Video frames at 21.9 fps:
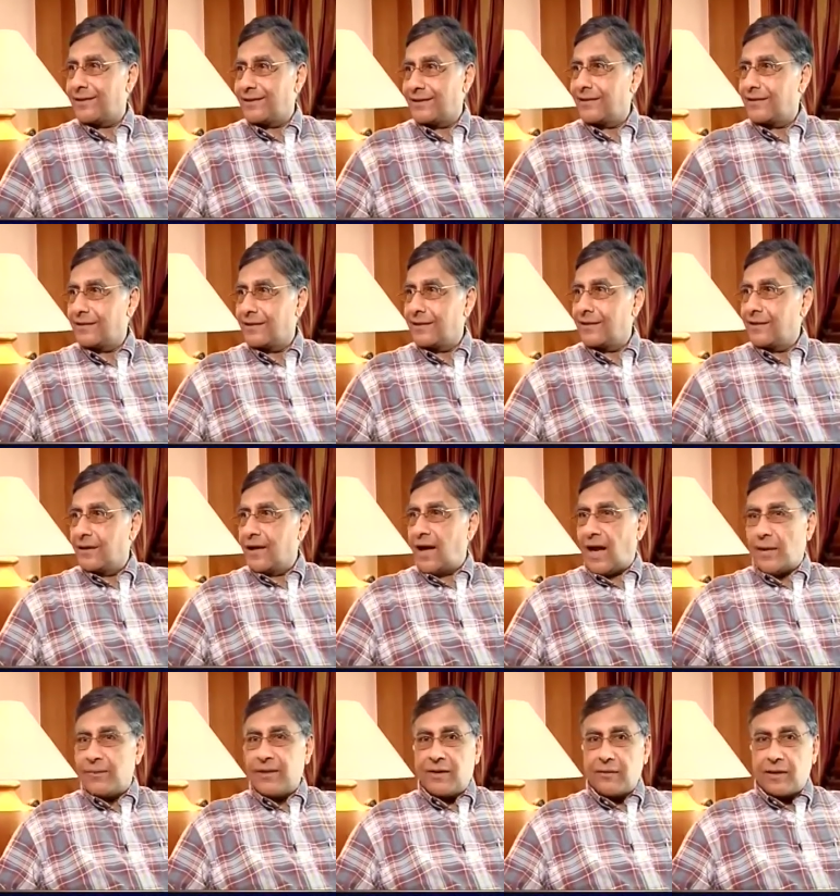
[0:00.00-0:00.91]
Mm -hmm.
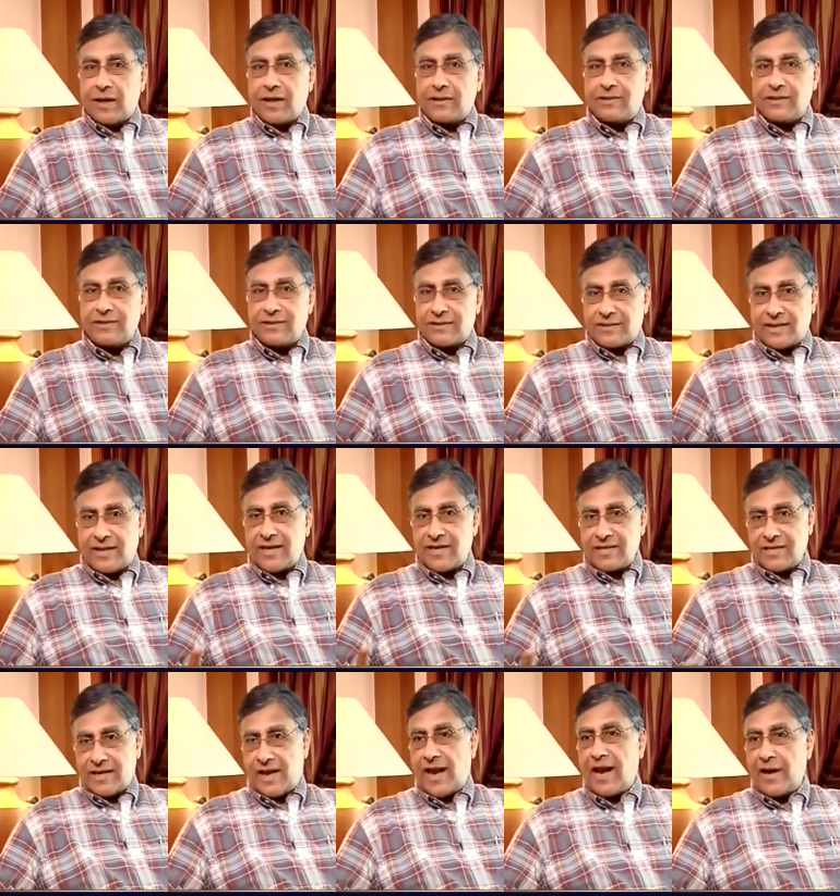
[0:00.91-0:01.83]
I mean, uh, this, there
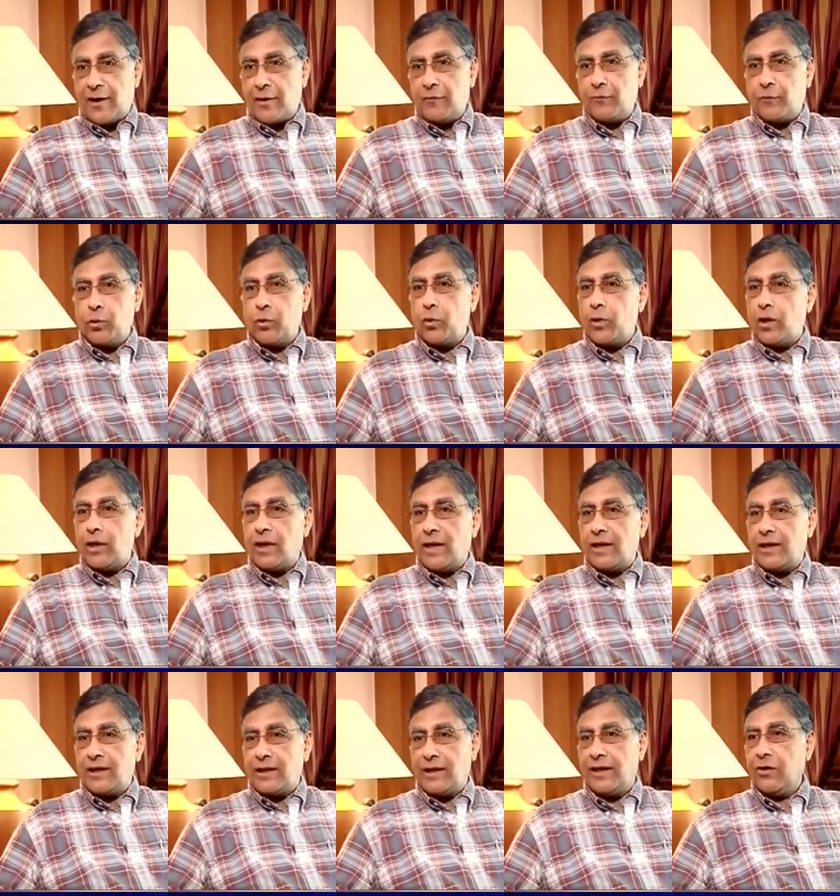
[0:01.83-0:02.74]
is a reviewer
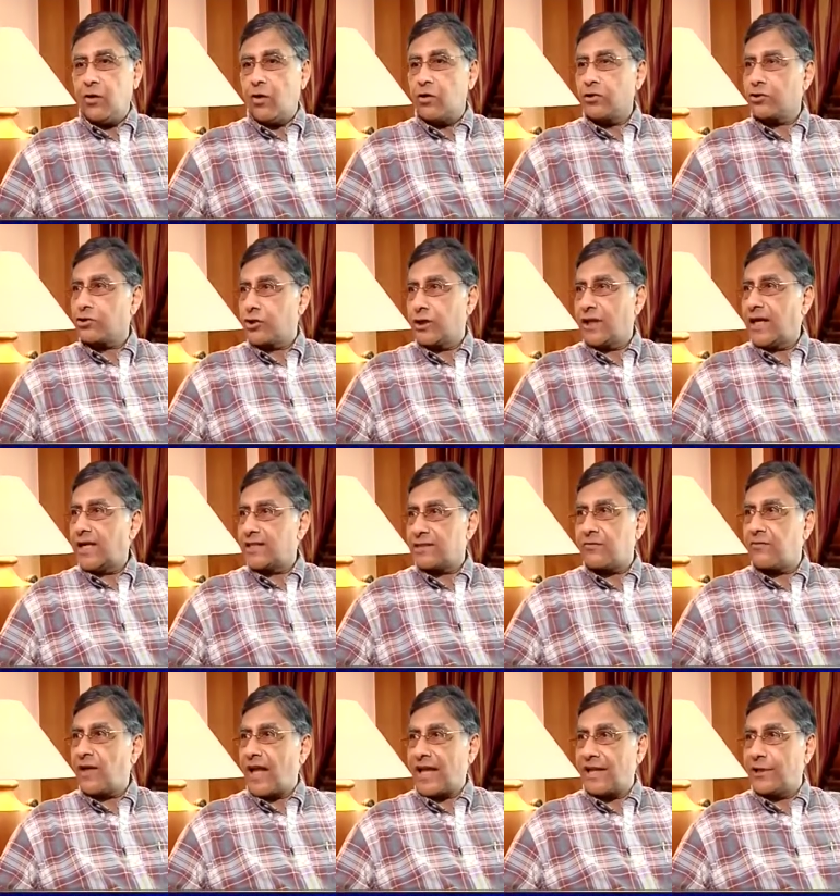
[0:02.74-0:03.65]
and he or she has
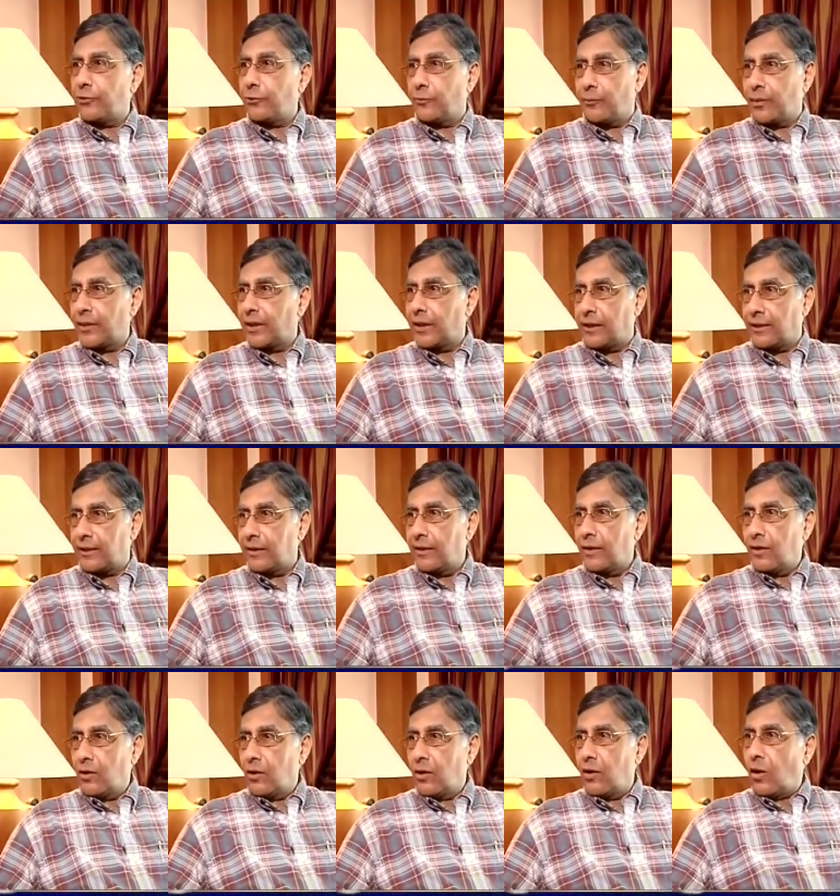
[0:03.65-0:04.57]
a valid opinion,
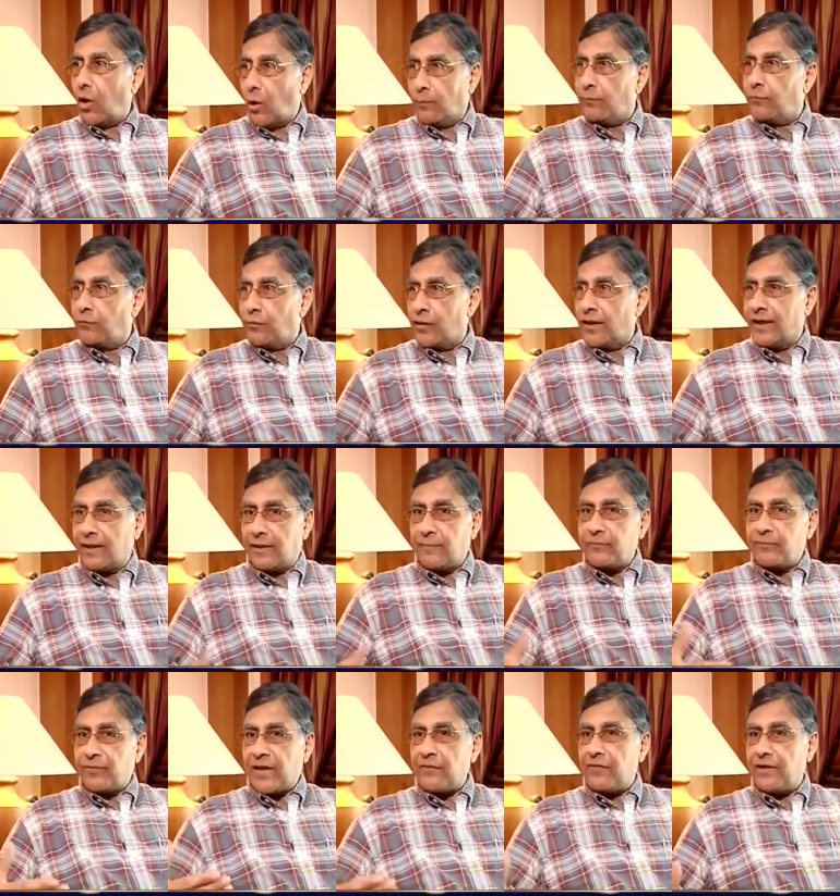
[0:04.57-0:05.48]
hopefully,
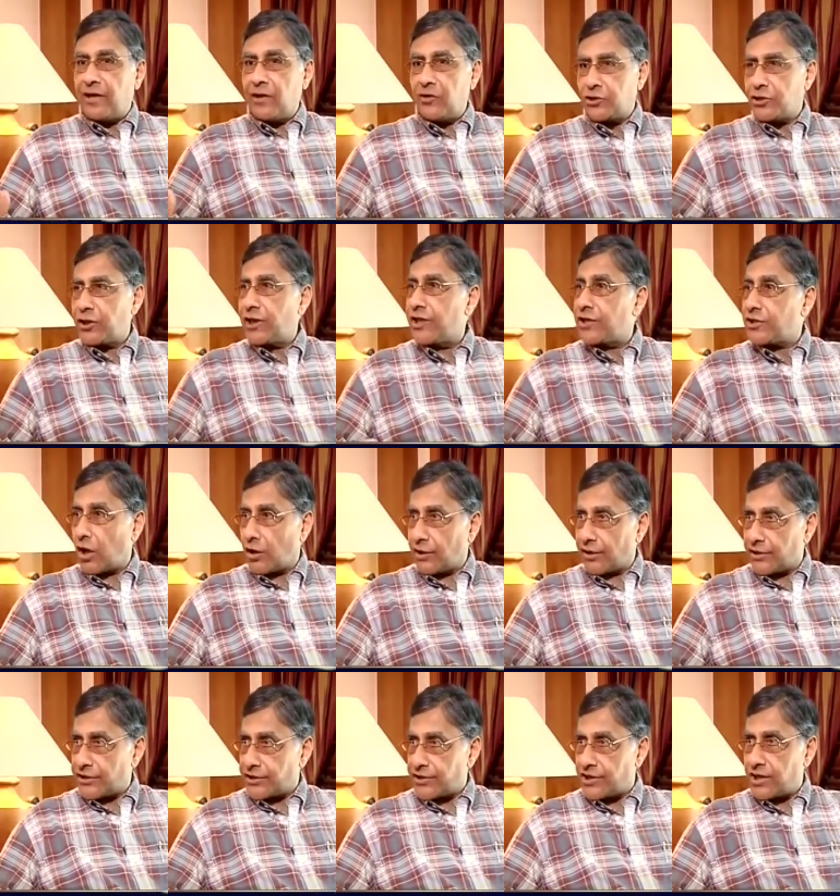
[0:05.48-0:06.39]
if he or she is
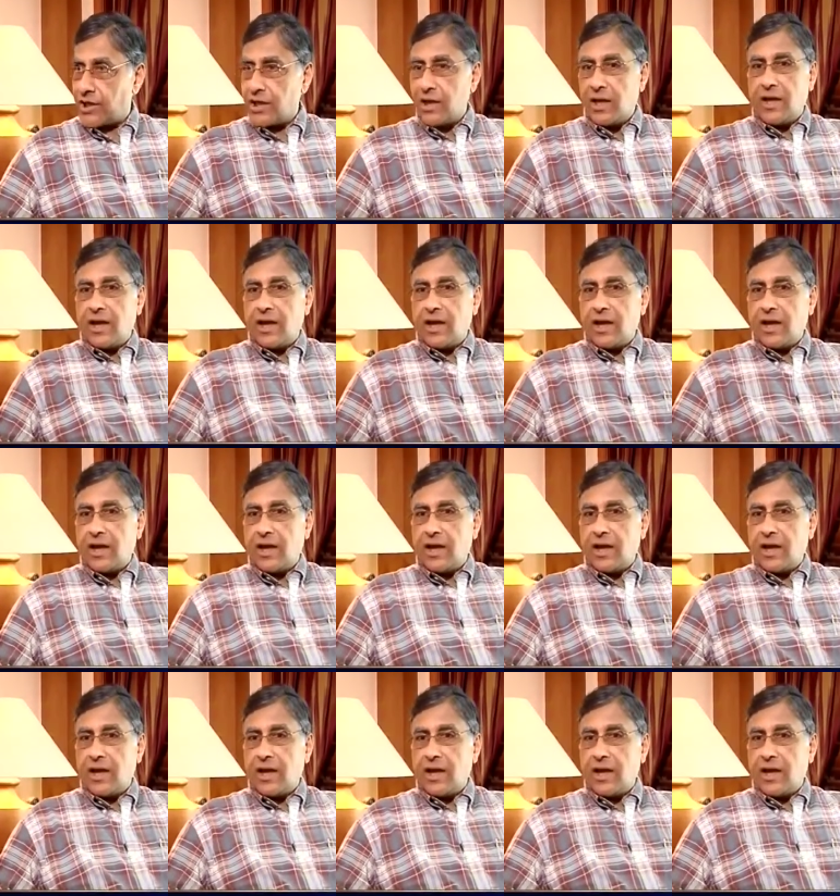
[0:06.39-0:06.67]
honest.